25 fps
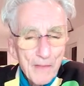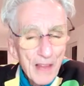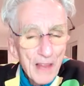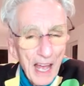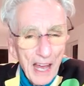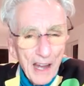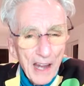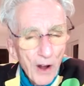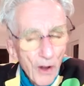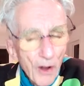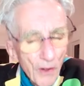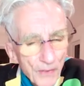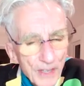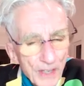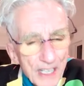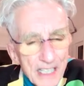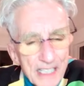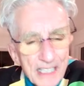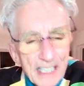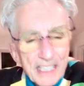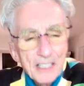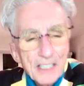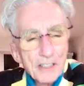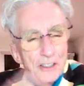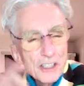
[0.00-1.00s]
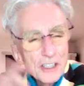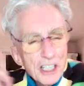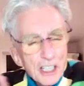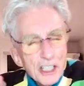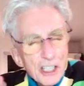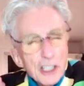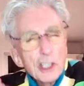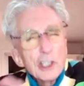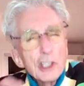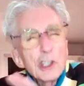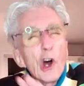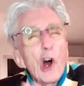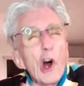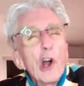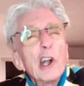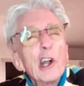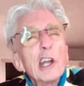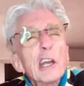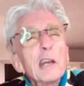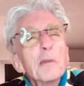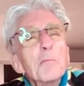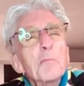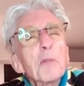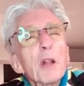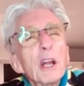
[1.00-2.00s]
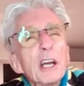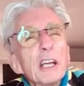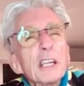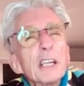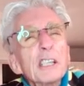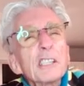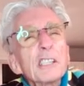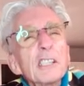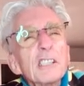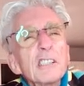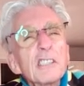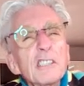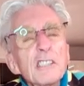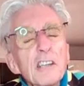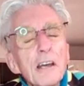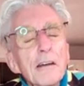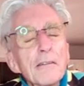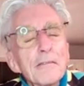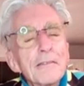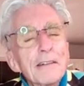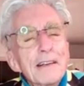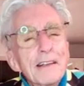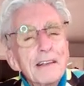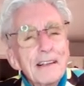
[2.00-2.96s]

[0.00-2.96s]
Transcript: And all these things are just starting places, you know,